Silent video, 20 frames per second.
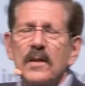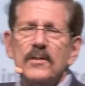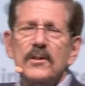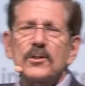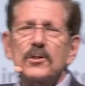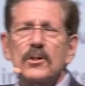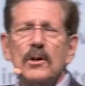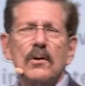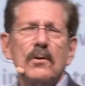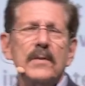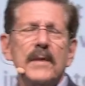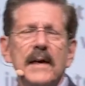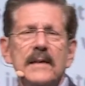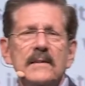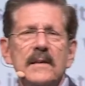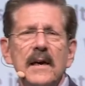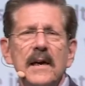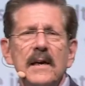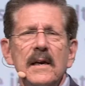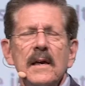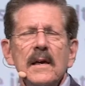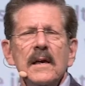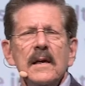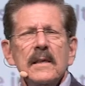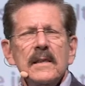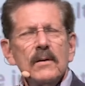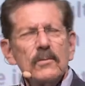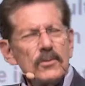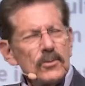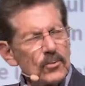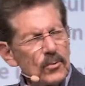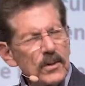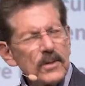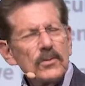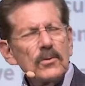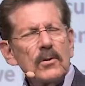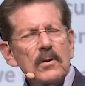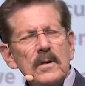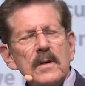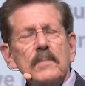on the show that day that was sort
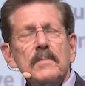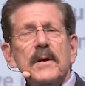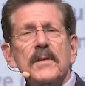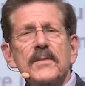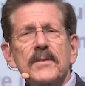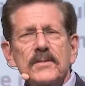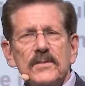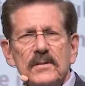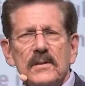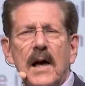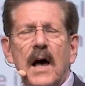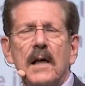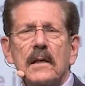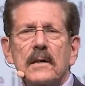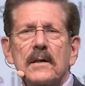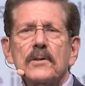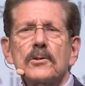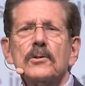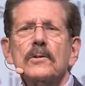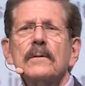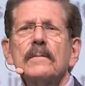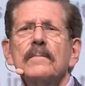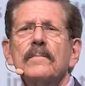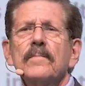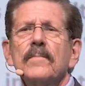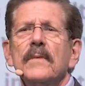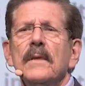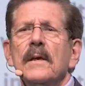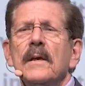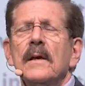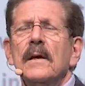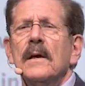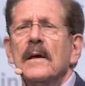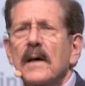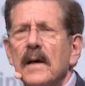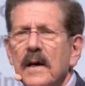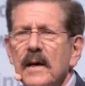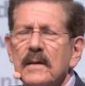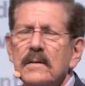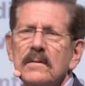of talking about this knowledge.
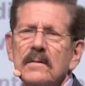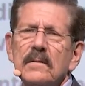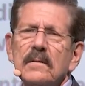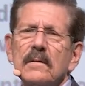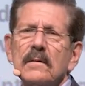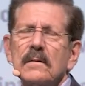And